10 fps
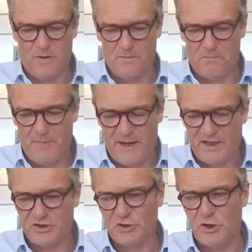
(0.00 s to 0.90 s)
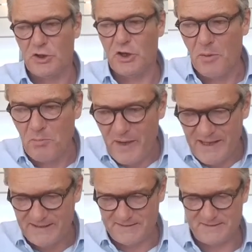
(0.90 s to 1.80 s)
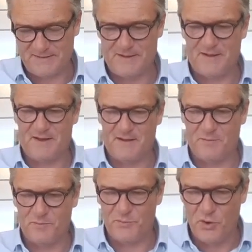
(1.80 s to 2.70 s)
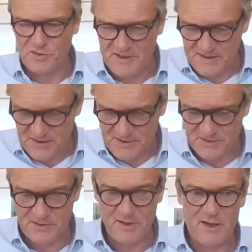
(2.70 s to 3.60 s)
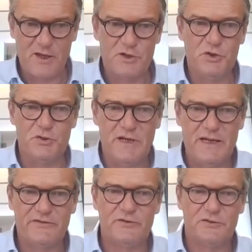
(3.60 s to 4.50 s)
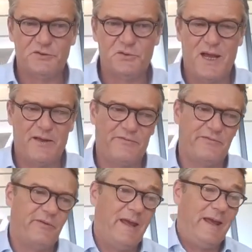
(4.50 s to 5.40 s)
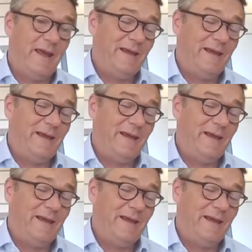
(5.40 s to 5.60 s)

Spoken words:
manage complex processes, you need to have a